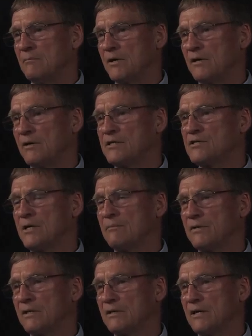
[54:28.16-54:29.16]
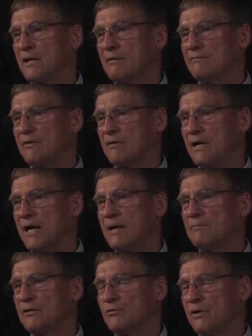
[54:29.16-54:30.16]
but it is something that I'm very
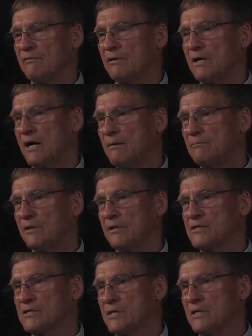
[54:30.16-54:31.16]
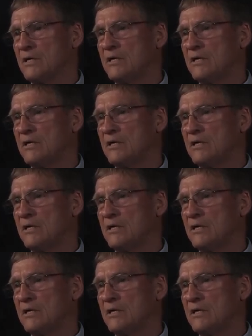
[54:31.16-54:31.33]
happy to have accomplished,